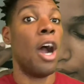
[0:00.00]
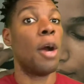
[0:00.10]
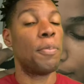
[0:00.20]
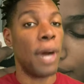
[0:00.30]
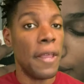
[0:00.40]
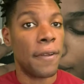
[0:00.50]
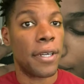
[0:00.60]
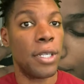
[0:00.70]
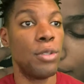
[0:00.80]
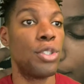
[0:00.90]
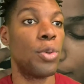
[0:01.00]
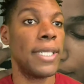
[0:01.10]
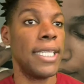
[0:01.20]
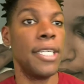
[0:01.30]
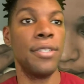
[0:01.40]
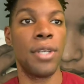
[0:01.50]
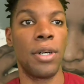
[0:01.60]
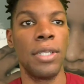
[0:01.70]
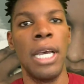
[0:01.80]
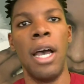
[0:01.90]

Her brother, who's 20 years old,